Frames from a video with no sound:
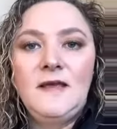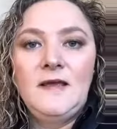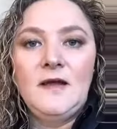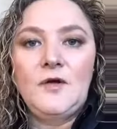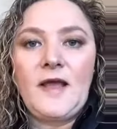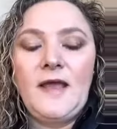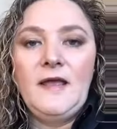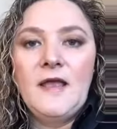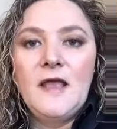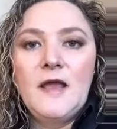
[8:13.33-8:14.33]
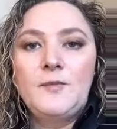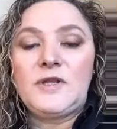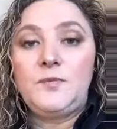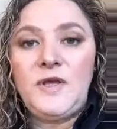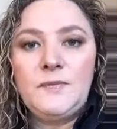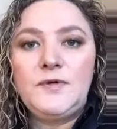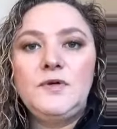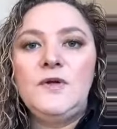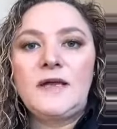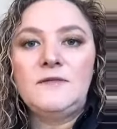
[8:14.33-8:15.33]
Okay? But the people
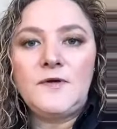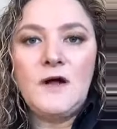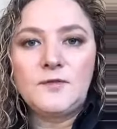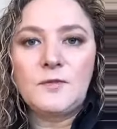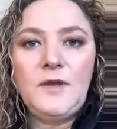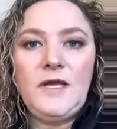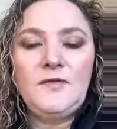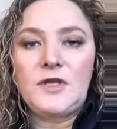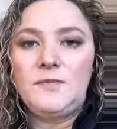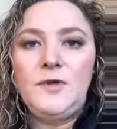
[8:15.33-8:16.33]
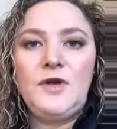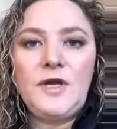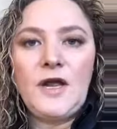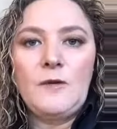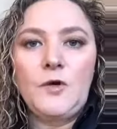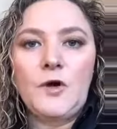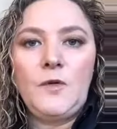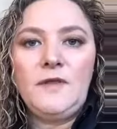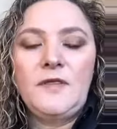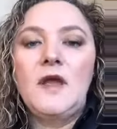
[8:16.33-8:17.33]
who get involved with me and the community I work
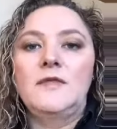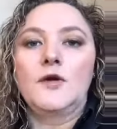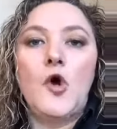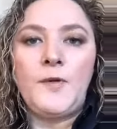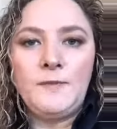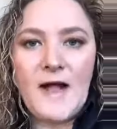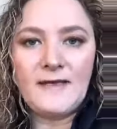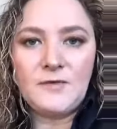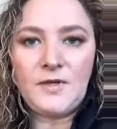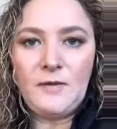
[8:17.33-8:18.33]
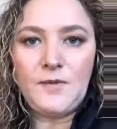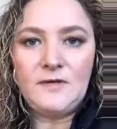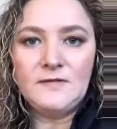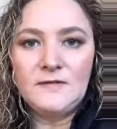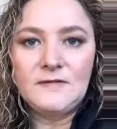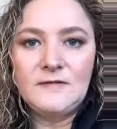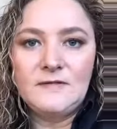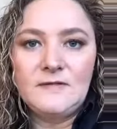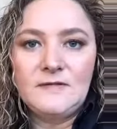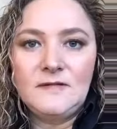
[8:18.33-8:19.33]
with, they're open-minded people.
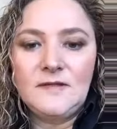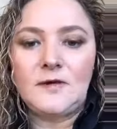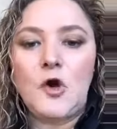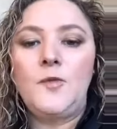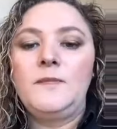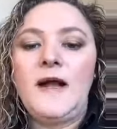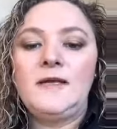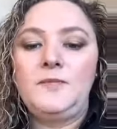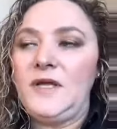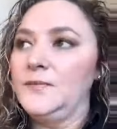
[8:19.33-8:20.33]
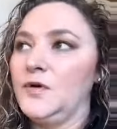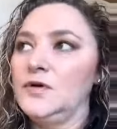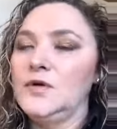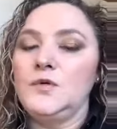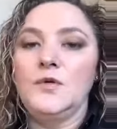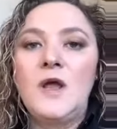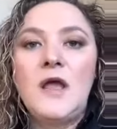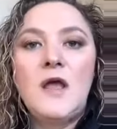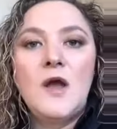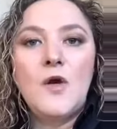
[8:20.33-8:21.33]
They're open-minded people who
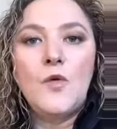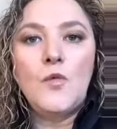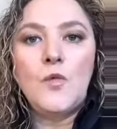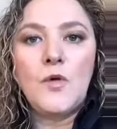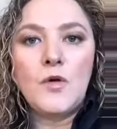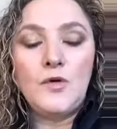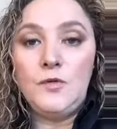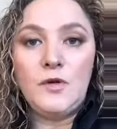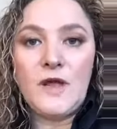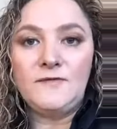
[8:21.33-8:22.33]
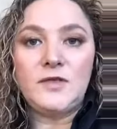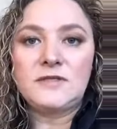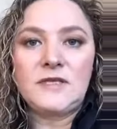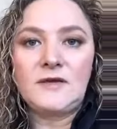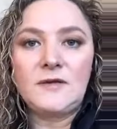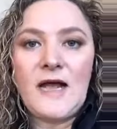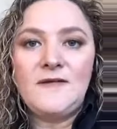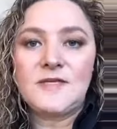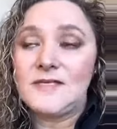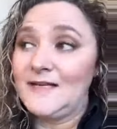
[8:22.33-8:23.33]
have looked at their
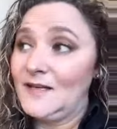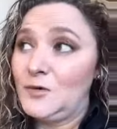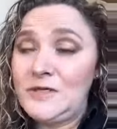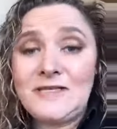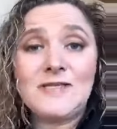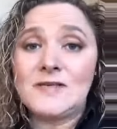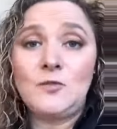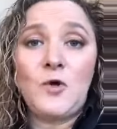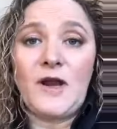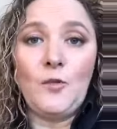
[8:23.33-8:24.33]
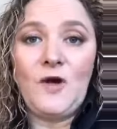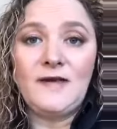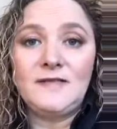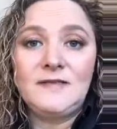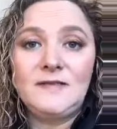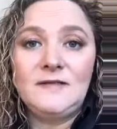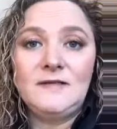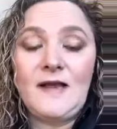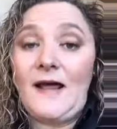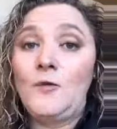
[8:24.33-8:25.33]
lives and said, you know what, this isn't what I want.
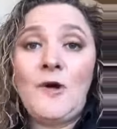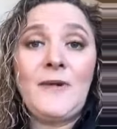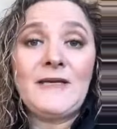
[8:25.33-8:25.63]
And I don't want my